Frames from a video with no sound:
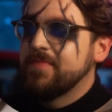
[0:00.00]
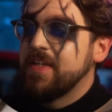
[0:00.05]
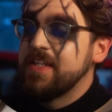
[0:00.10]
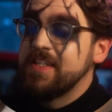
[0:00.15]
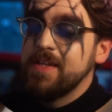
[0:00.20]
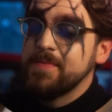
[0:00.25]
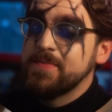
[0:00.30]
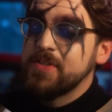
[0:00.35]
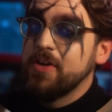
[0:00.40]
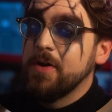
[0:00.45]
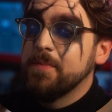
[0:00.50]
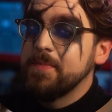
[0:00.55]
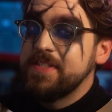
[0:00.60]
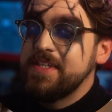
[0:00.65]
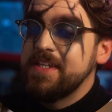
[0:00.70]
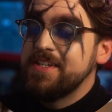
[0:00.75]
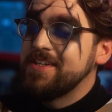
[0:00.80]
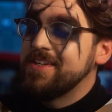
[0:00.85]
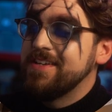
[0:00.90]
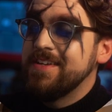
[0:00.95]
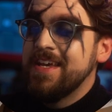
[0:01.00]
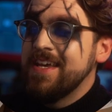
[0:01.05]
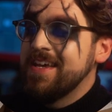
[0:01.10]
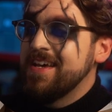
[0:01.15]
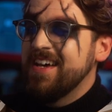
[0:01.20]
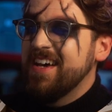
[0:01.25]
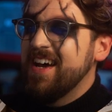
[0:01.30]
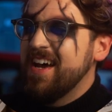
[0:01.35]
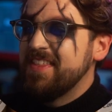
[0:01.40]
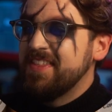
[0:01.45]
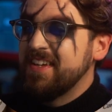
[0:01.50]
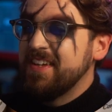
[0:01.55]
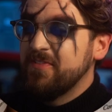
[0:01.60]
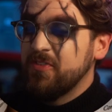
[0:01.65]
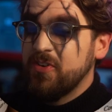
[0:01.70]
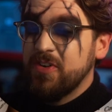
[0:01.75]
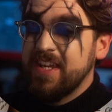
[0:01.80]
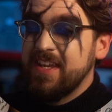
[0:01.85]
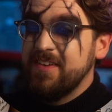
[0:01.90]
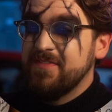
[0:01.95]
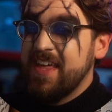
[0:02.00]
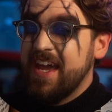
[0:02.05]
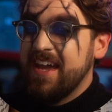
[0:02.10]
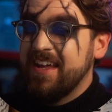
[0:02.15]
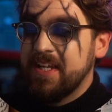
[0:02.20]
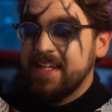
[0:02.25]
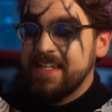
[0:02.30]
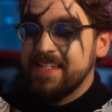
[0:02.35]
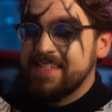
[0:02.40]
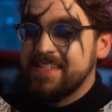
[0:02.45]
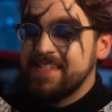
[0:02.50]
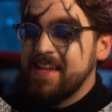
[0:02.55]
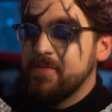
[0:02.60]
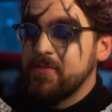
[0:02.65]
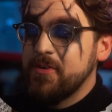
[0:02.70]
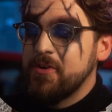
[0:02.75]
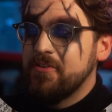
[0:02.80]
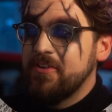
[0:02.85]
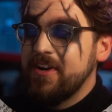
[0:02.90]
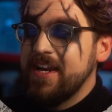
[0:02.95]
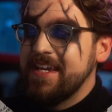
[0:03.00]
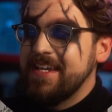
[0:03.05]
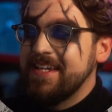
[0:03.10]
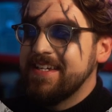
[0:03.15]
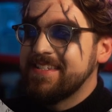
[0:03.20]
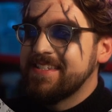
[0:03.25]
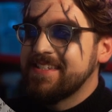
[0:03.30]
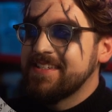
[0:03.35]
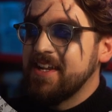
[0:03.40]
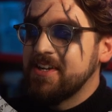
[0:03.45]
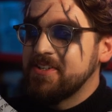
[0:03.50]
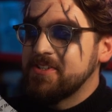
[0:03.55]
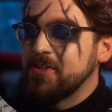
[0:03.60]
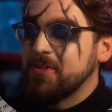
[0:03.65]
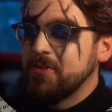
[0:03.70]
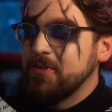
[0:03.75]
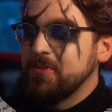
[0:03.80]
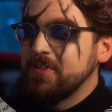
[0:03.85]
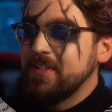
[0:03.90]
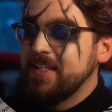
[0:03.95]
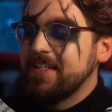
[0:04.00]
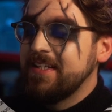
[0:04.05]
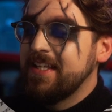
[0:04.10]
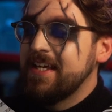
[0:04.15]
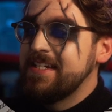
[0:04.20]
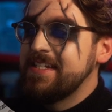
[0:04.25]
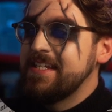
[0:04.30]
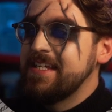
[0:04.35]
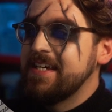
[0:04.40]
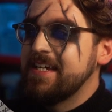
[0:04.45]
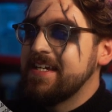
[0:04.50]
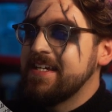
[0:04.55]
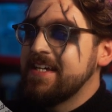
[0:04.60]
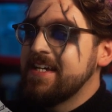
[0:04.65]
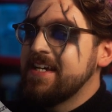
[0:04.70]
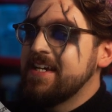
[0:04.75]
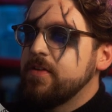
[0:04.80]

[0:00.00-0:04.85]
In terms of composition, I think I've got to give that like a 7 or an 8. It's such a cool little idea.